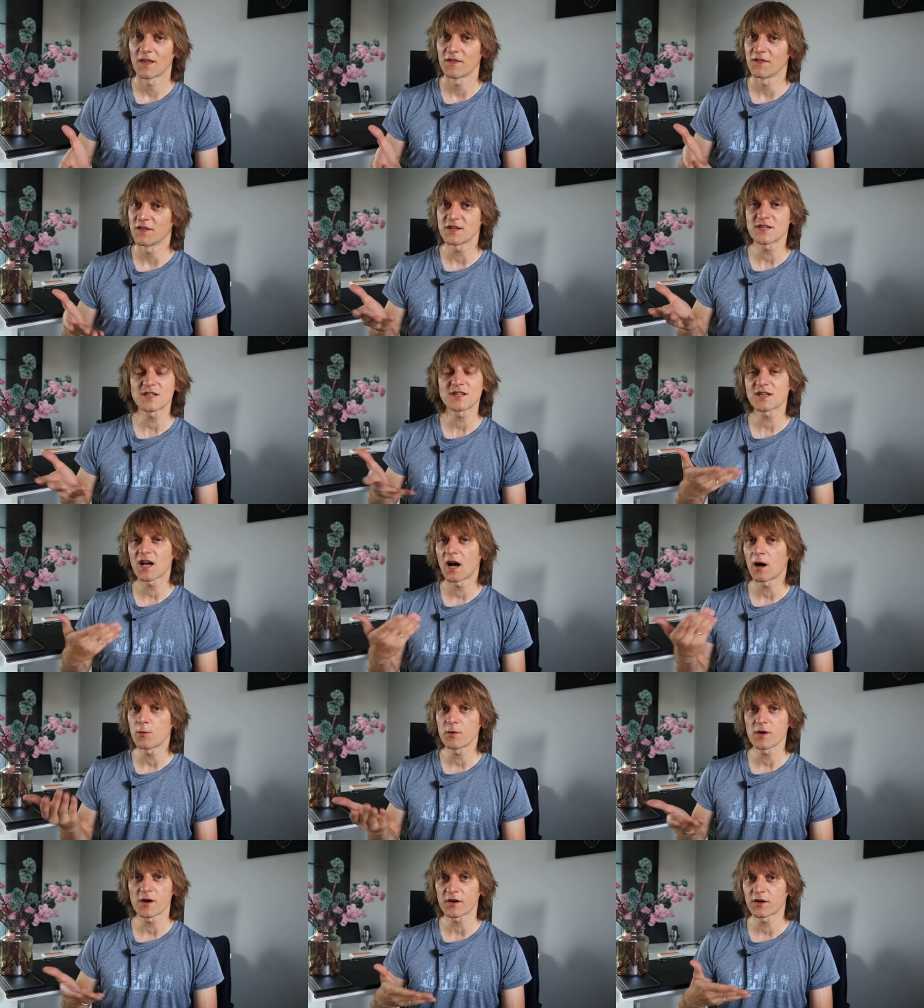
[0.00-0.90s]
This is
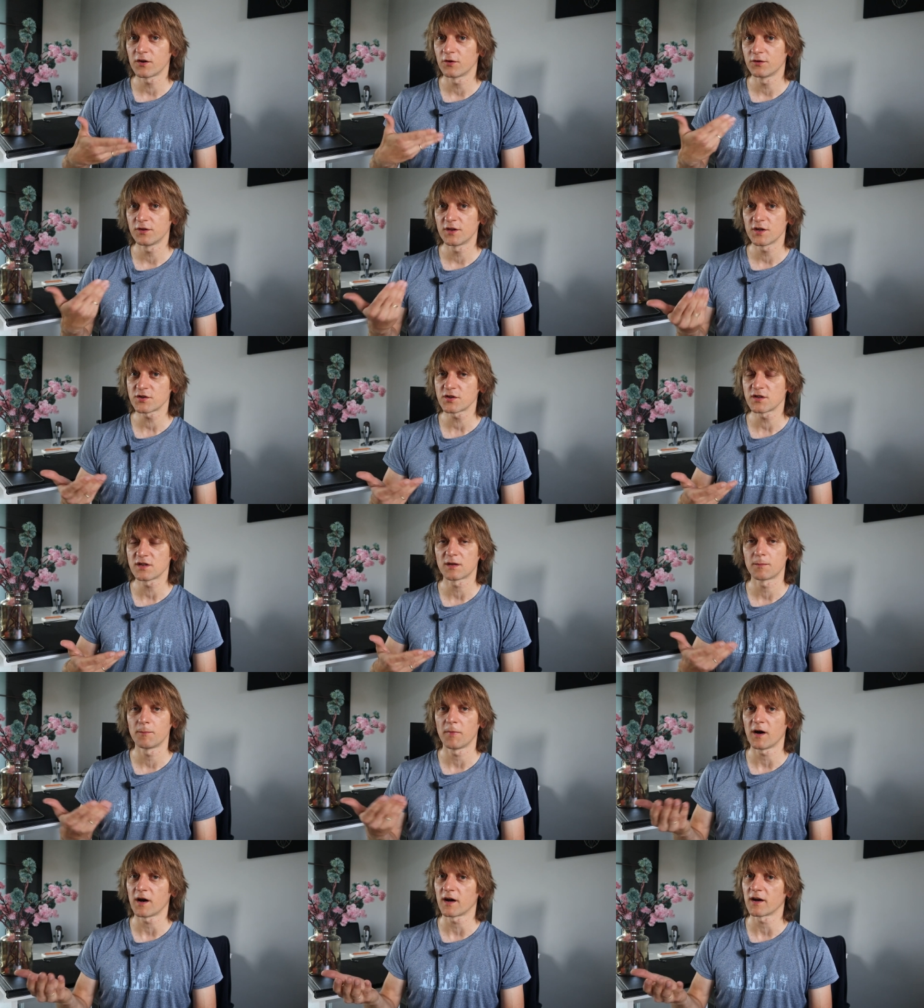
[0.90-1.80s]
how we are
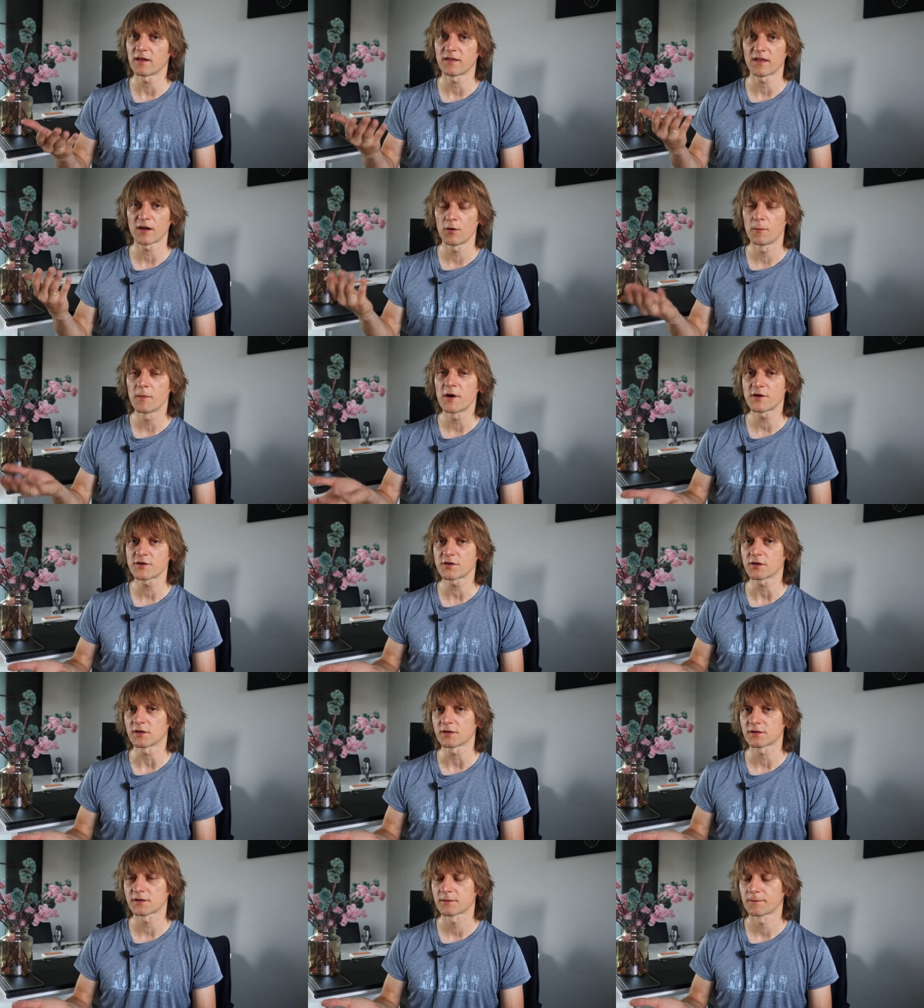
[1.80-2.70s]
conditioned by the
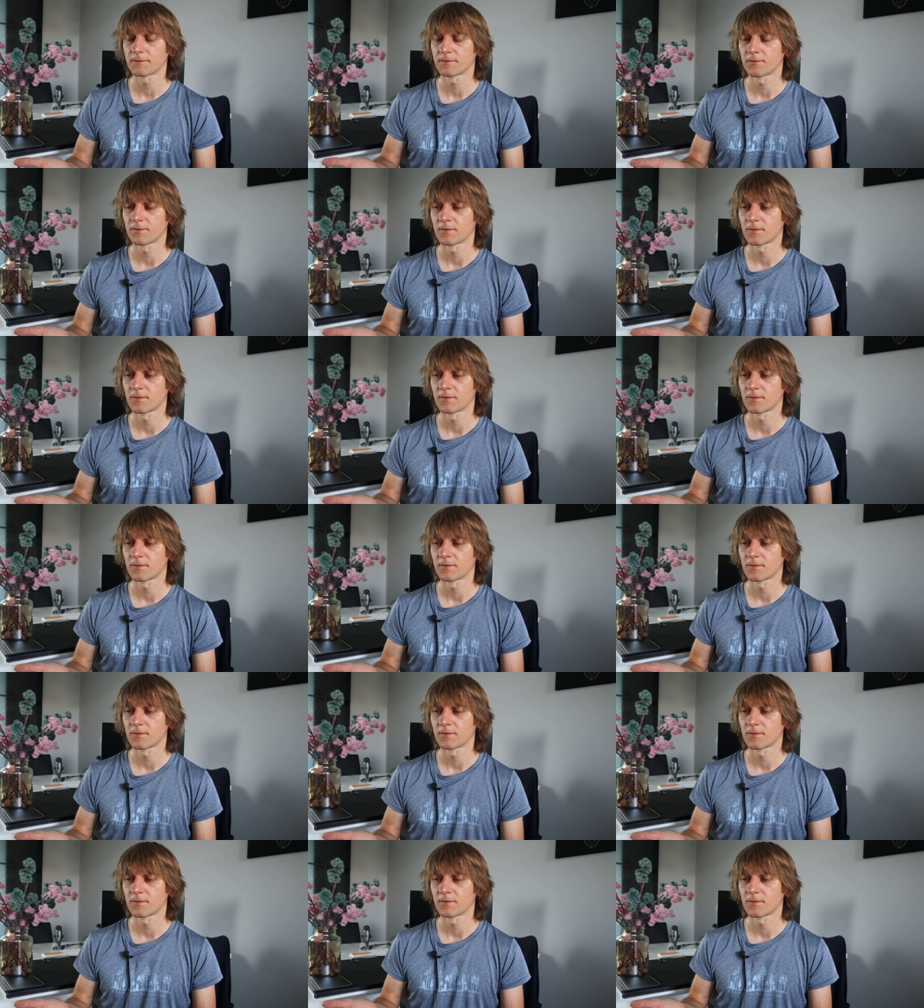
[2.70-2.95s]
commercials.